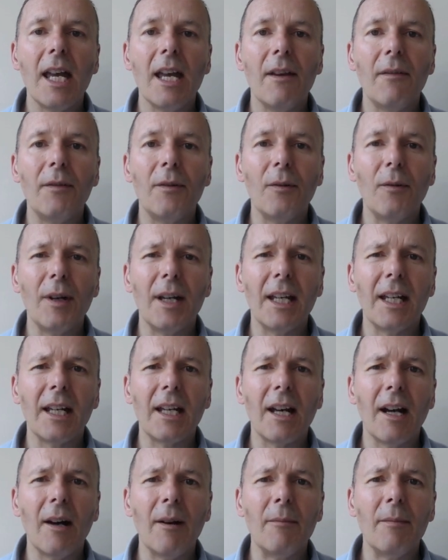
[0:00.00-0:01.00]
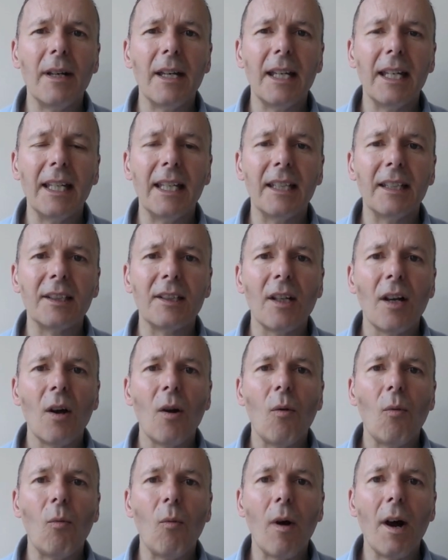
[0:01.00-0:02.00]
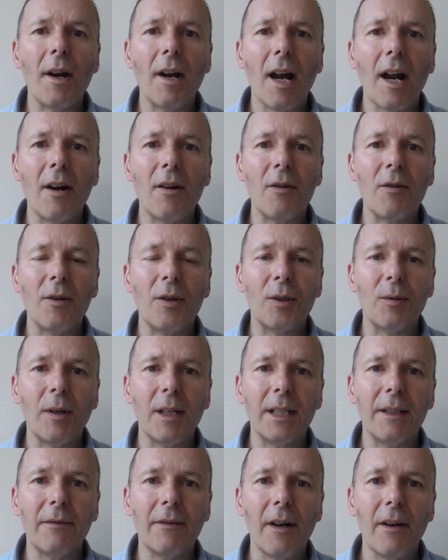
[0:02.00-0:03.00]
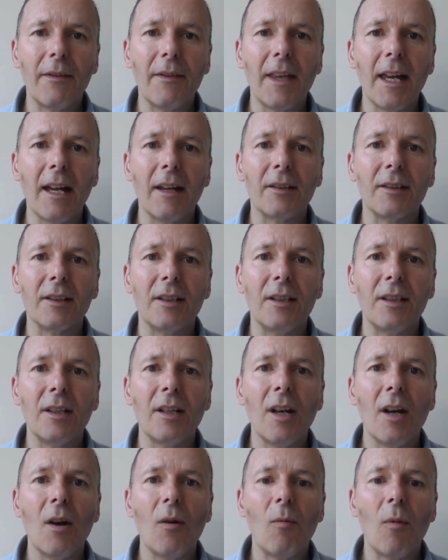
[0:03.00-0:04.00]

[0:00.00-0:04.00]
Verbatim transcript: if your income is one hundred and twenty-five thousand